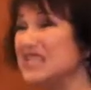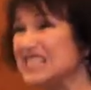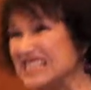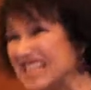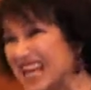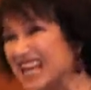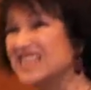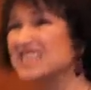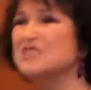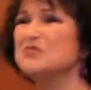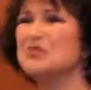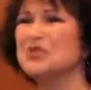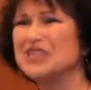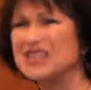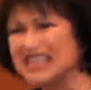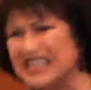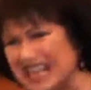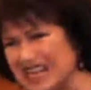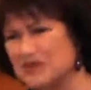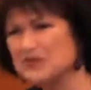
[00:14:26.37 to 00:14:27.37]
in tongues more
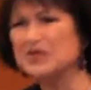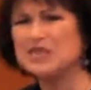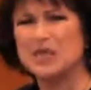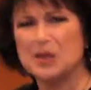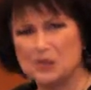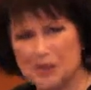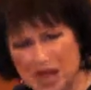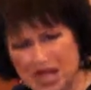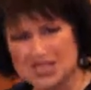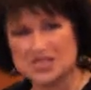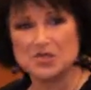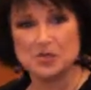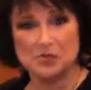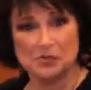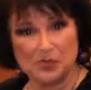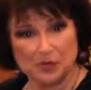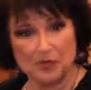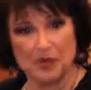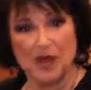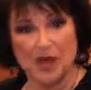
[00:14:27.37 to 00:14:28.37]
than anyone. The
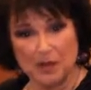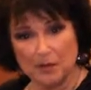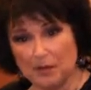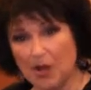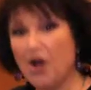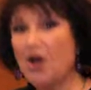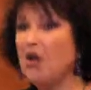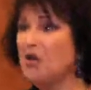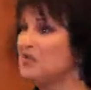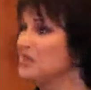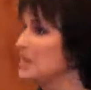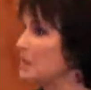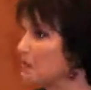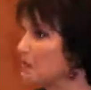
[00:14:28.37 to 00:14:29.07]
apostle Paul, the